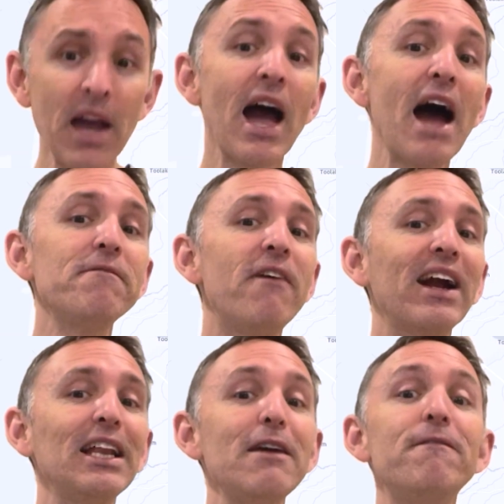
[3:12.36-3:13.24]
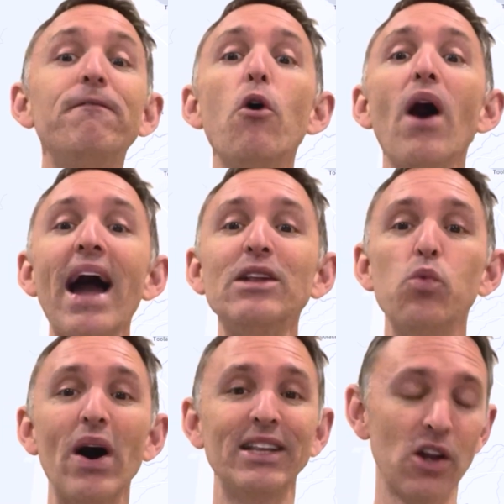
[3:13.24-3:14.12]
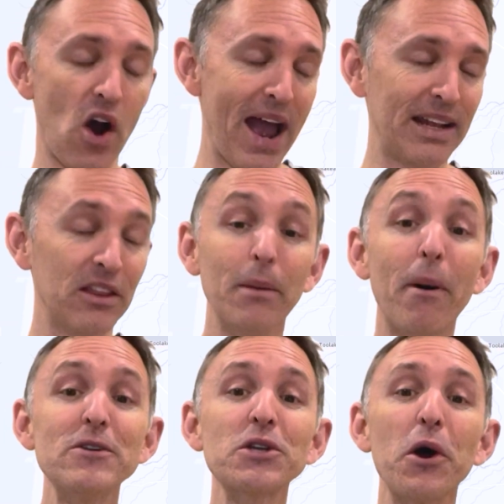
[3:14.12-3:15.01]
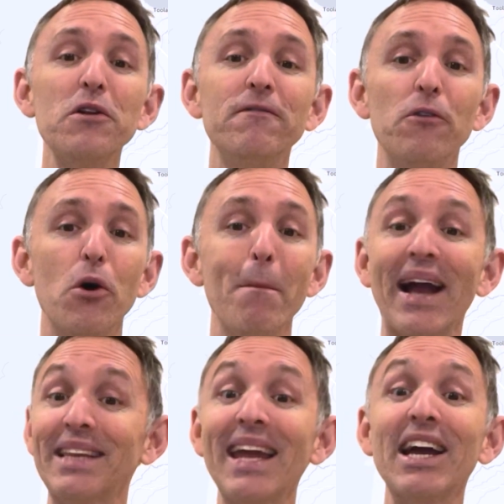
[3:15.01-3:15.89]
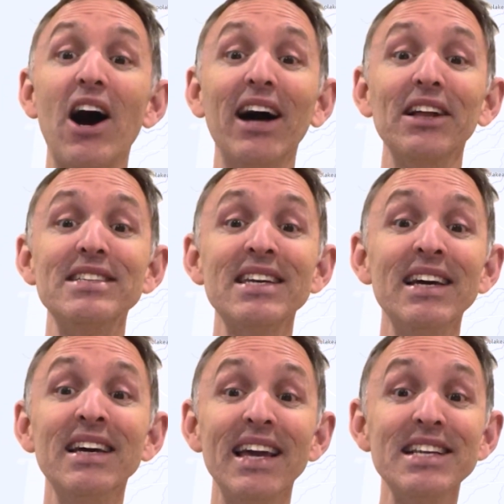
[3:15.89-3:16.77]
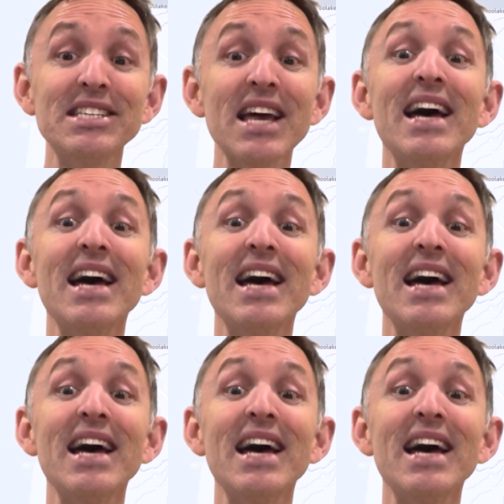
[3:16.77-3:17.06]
And finally, 4819, the postcode for Magnetic Island, is